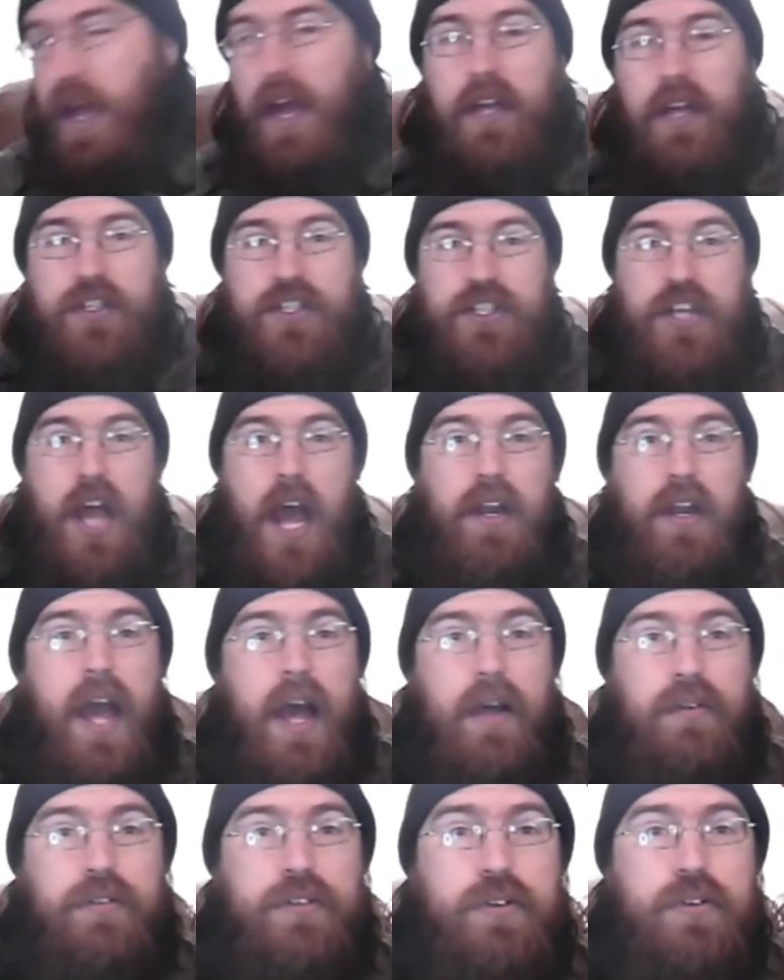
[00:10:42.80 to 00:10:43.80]
And shout
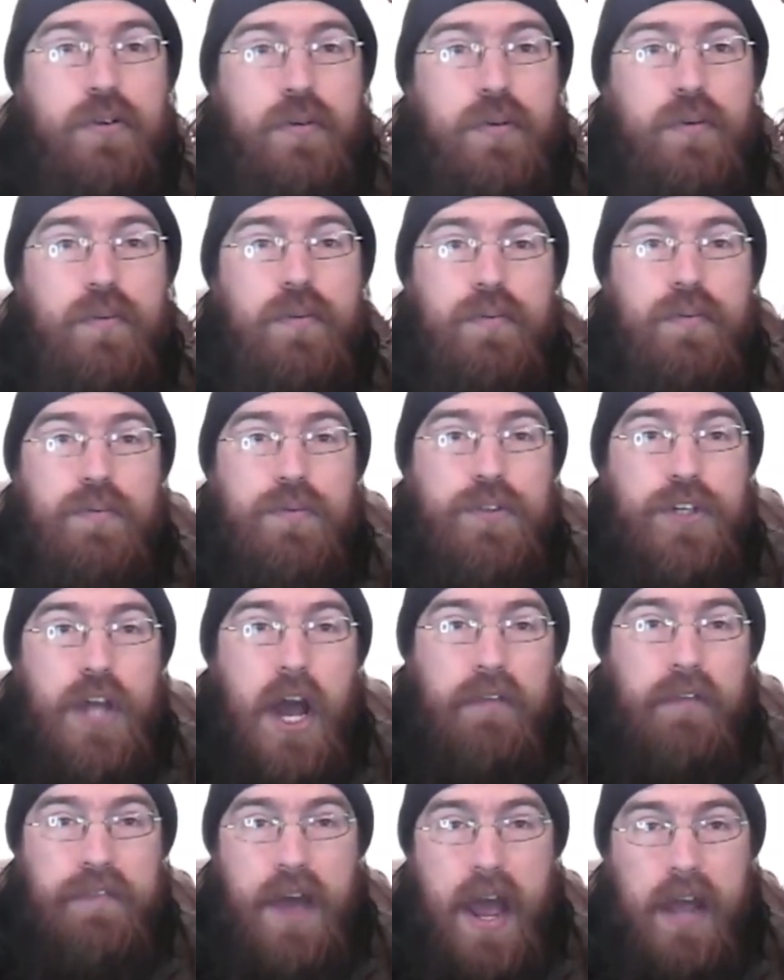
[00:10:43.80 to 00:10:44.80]
out to
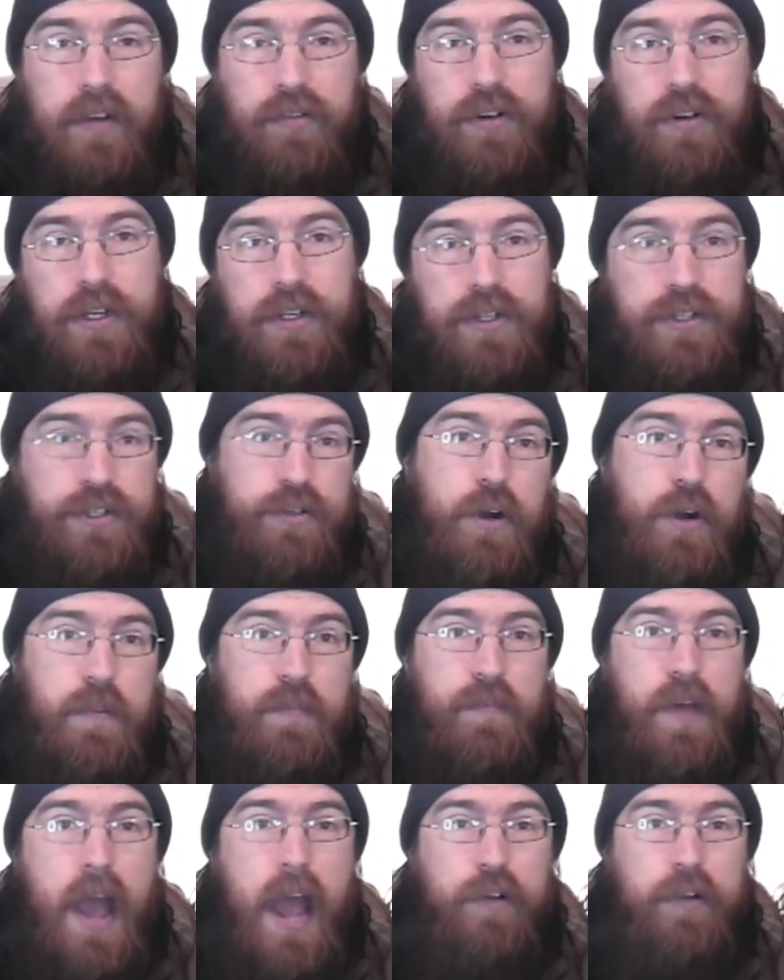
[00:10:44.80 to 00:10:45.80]
Shout Factory and
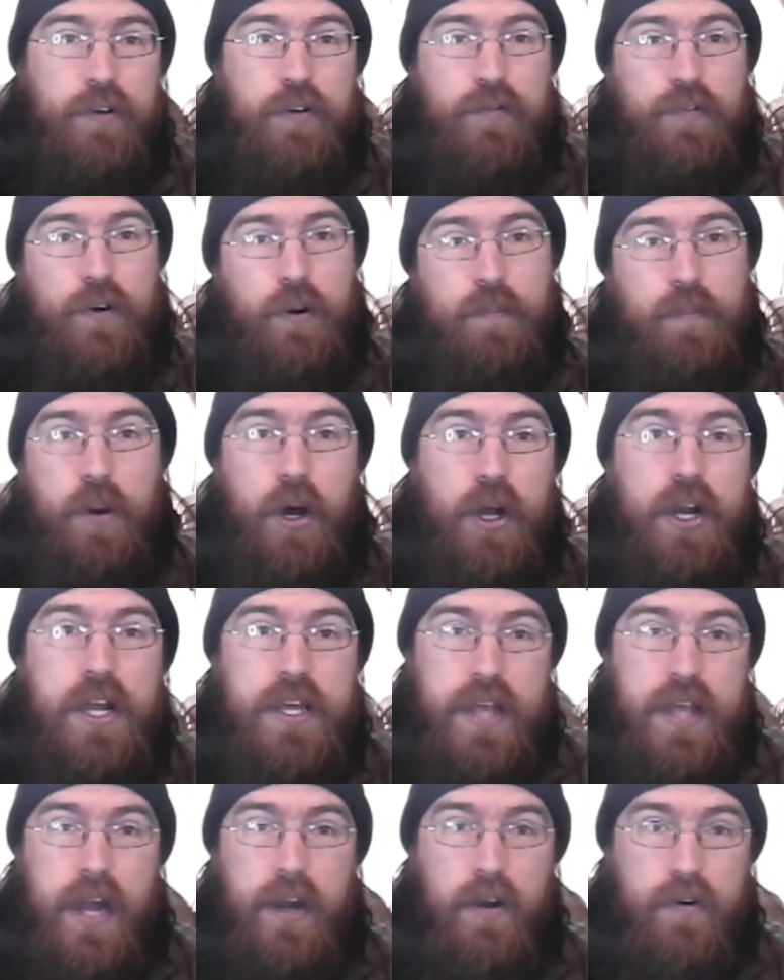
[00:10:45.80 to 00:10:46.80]
Scream Factory for
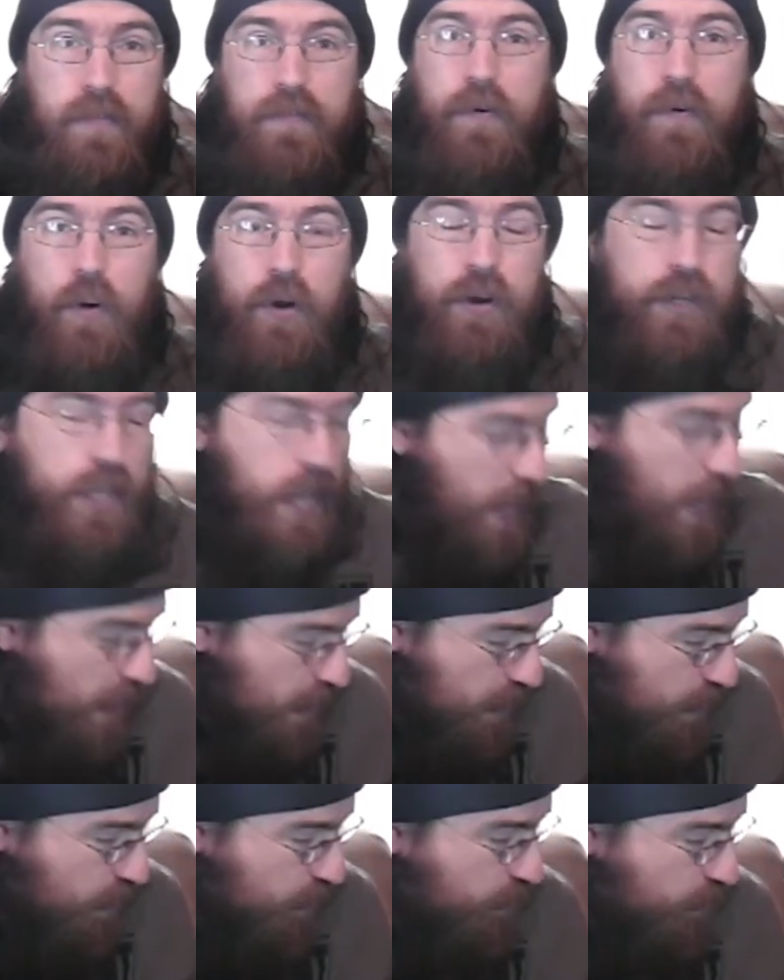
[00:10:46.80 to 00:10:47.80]
putting that on
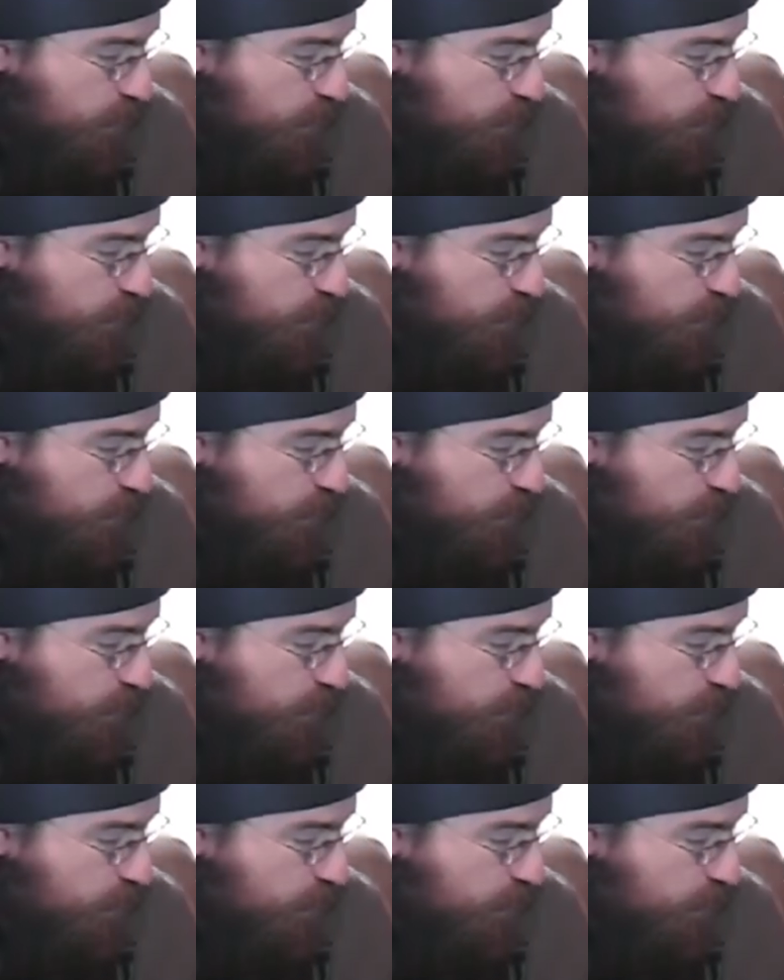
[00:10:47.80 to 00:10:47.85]
4K.